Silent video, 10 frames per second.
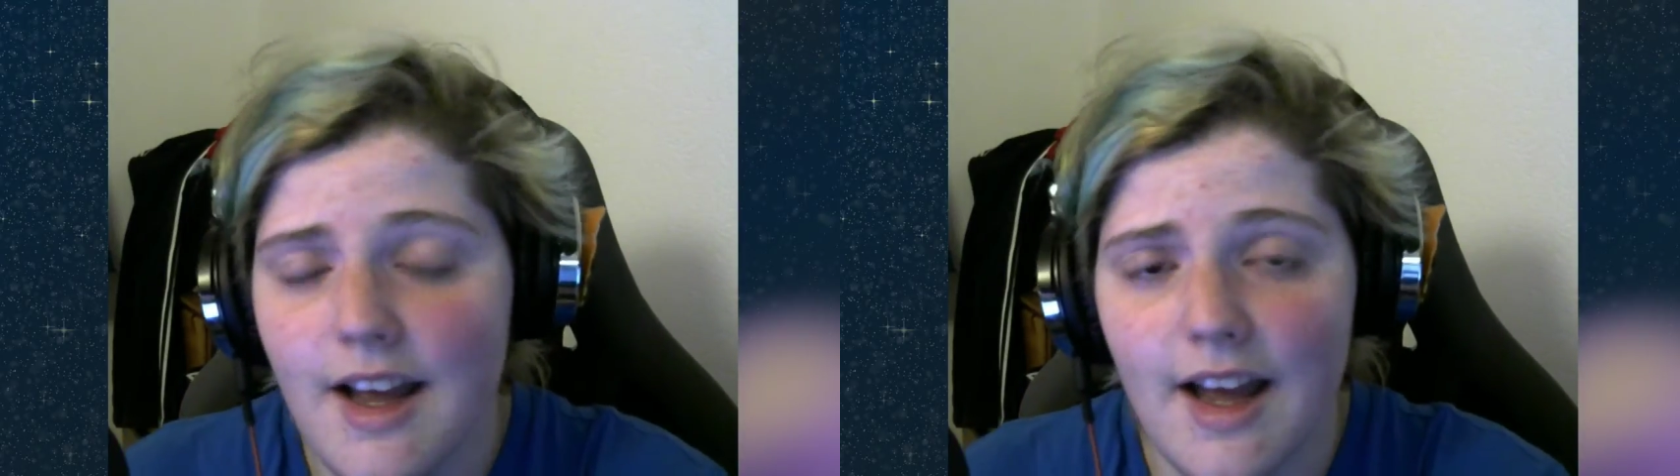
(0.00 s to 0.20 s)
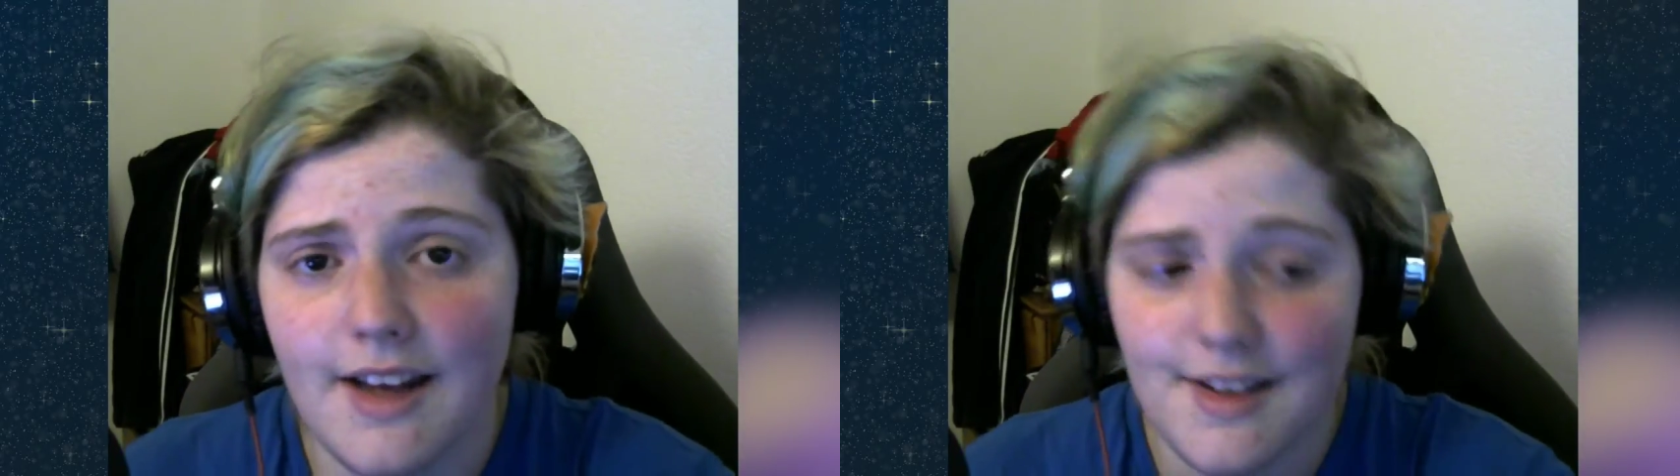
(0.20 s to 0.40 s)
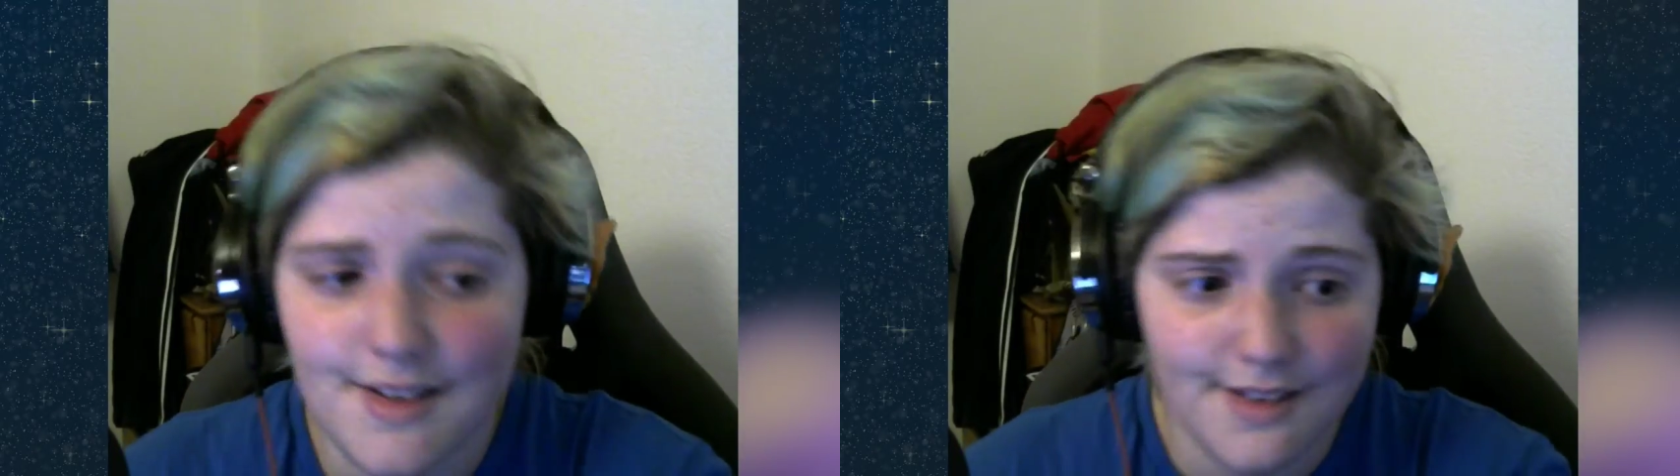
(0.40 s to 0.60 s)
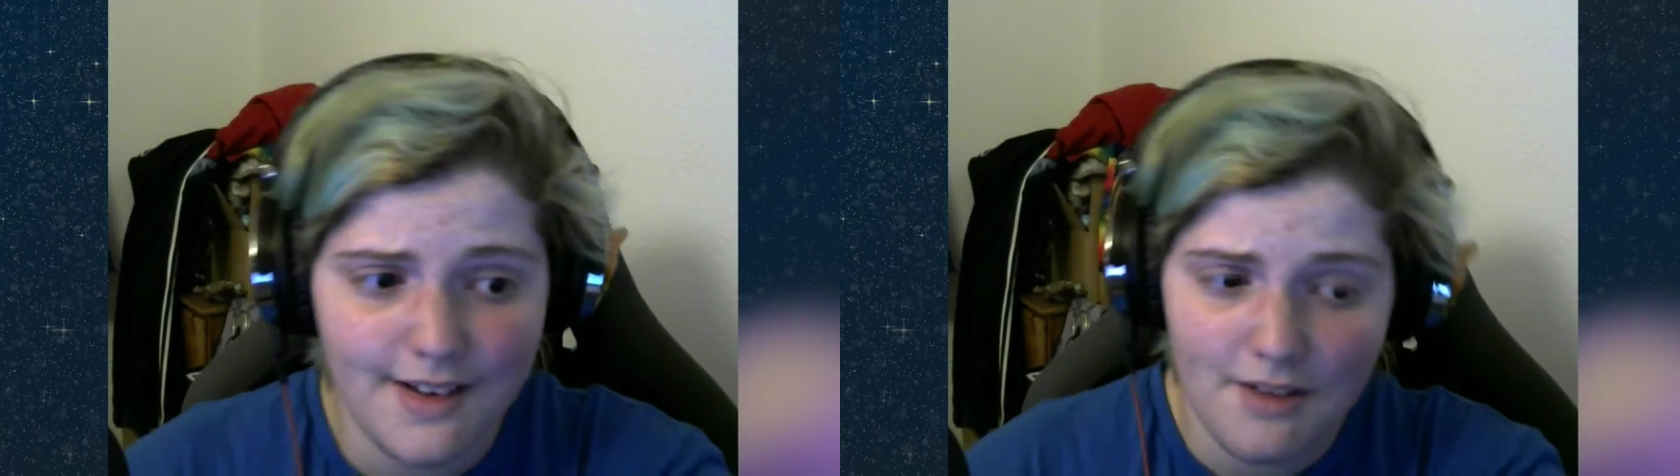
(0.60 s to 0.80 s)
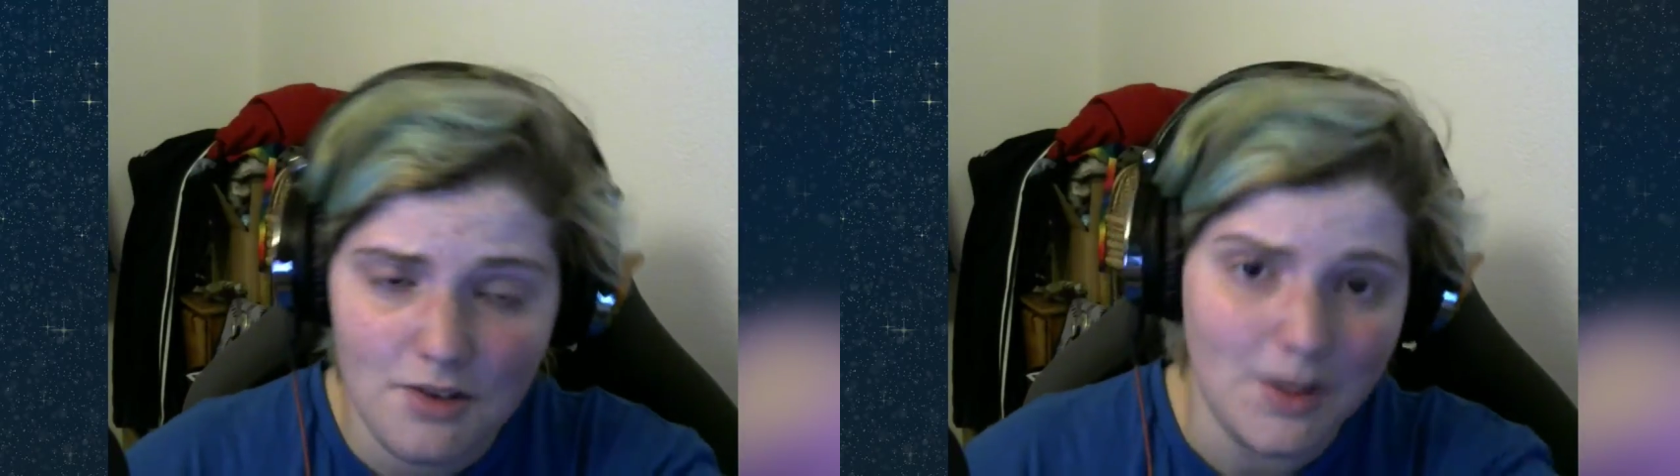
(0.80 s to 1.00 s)
and it's
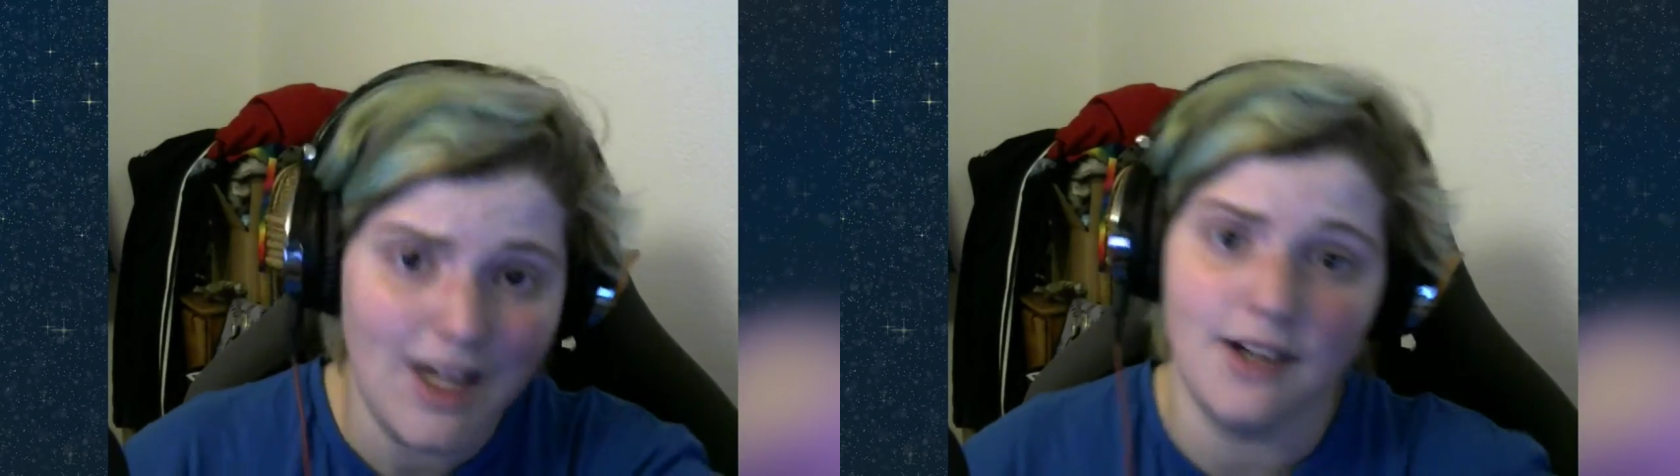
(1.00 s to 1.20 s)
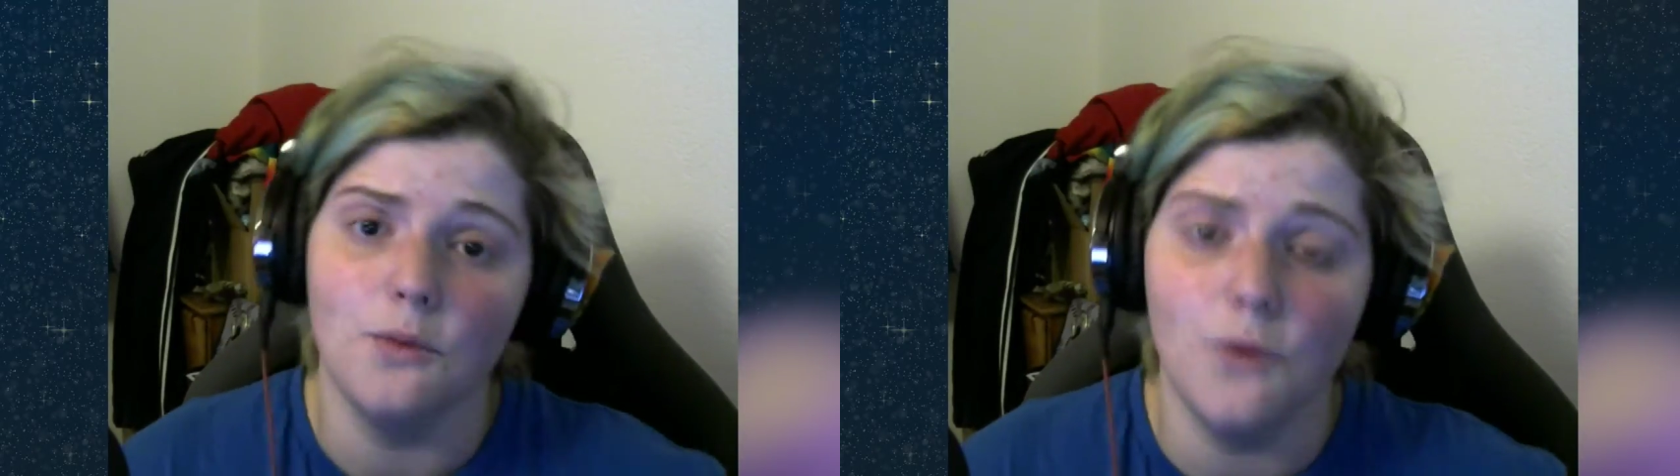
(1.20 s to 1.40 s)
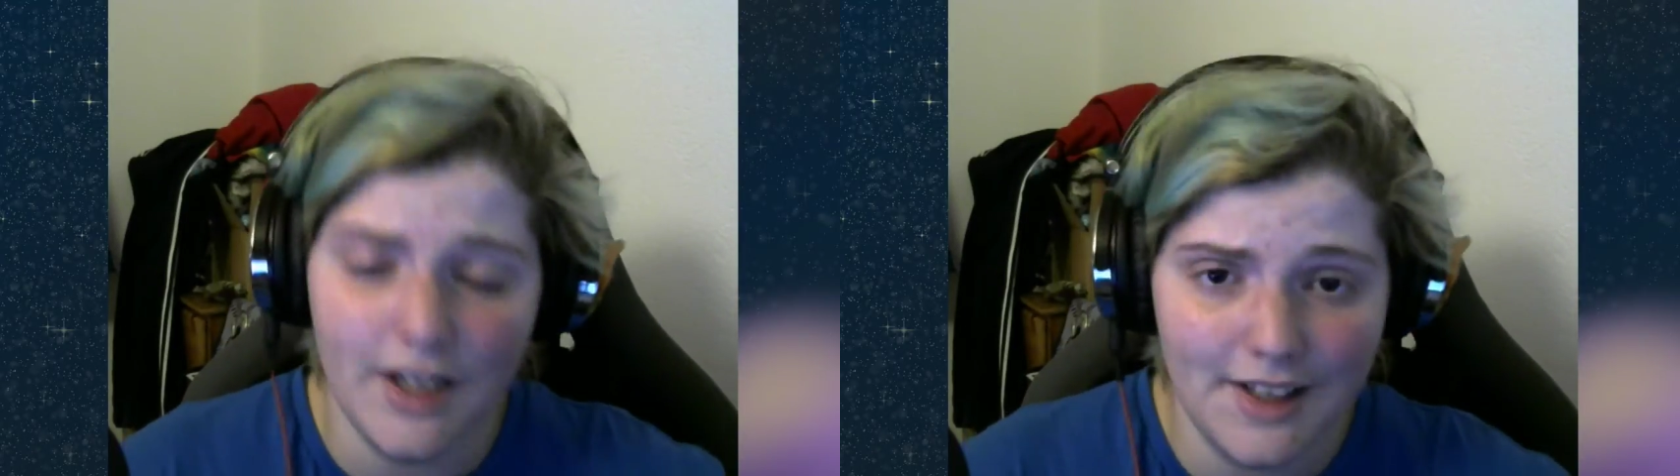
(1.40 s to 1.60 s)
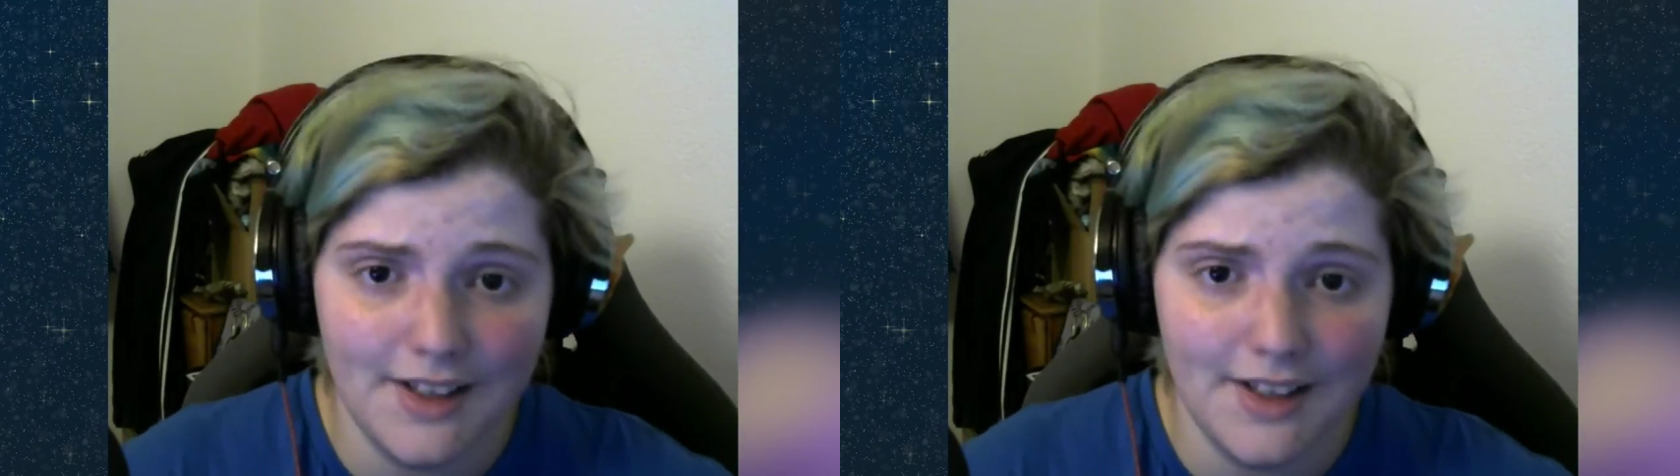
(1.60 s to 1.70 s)
never black and white.